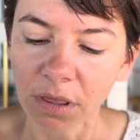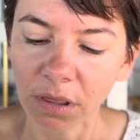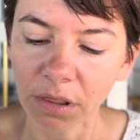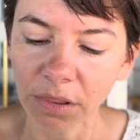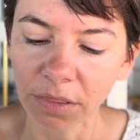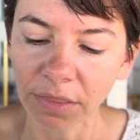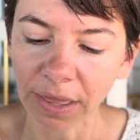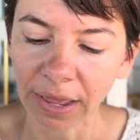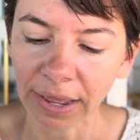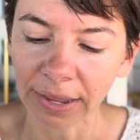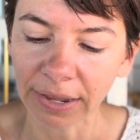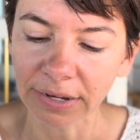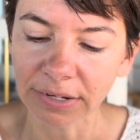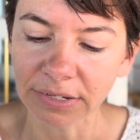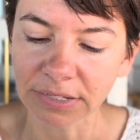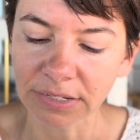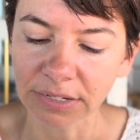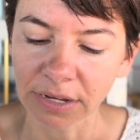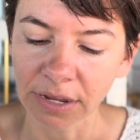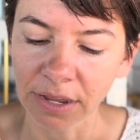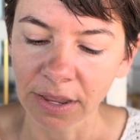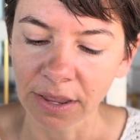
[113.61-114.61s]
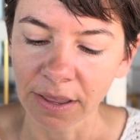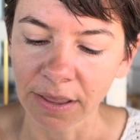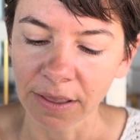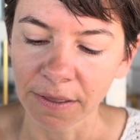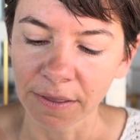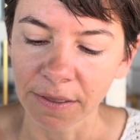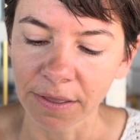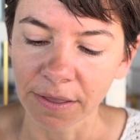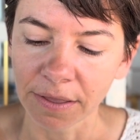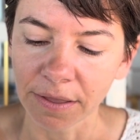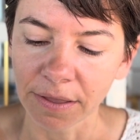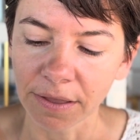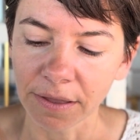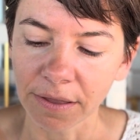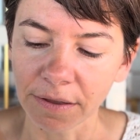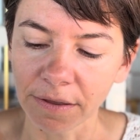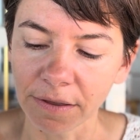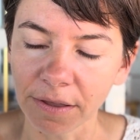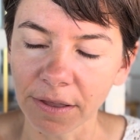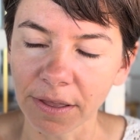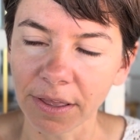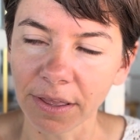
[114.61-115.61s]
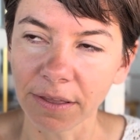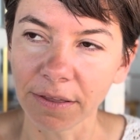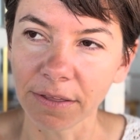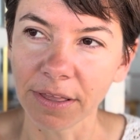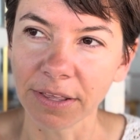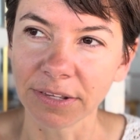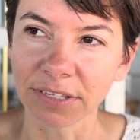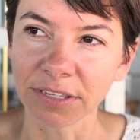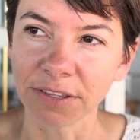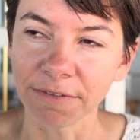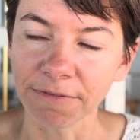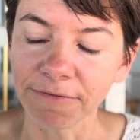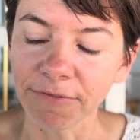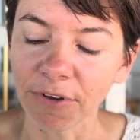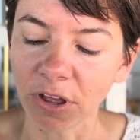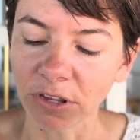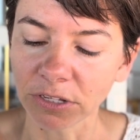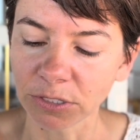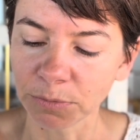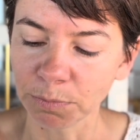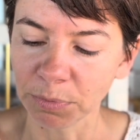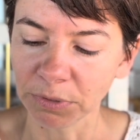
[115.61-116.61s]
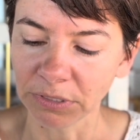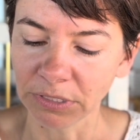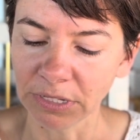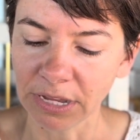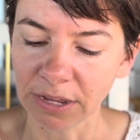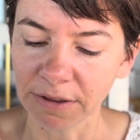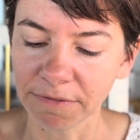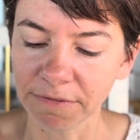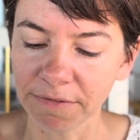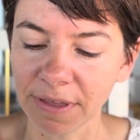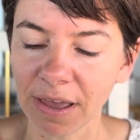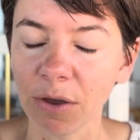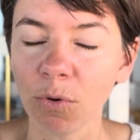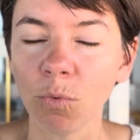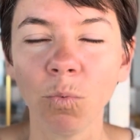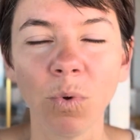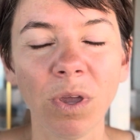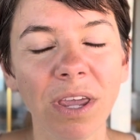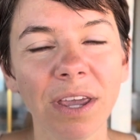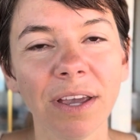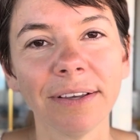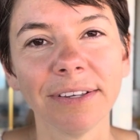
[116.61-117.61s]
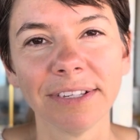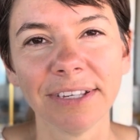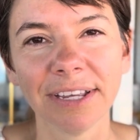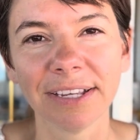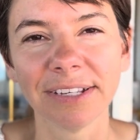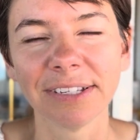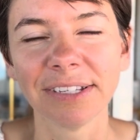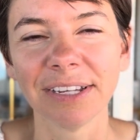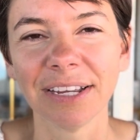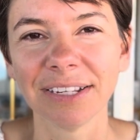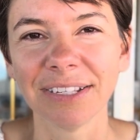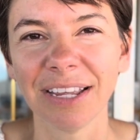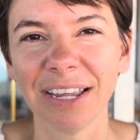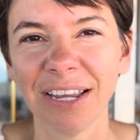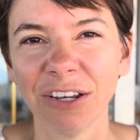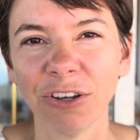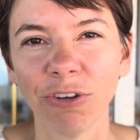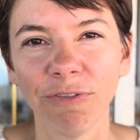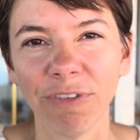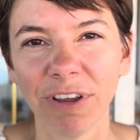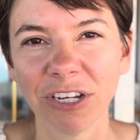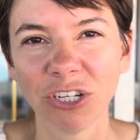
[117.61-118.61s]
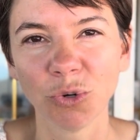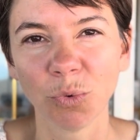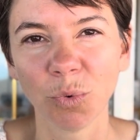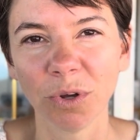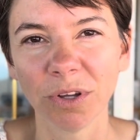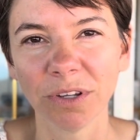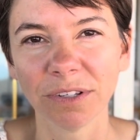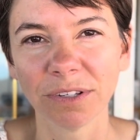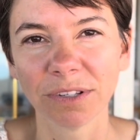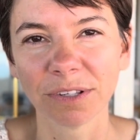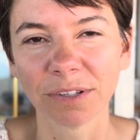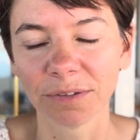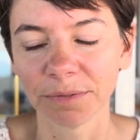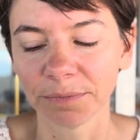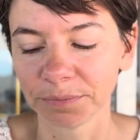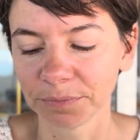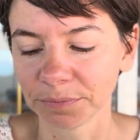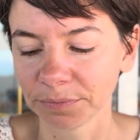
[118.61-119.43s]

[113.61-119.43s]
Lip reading: That it's the false belief that we exist as individuals.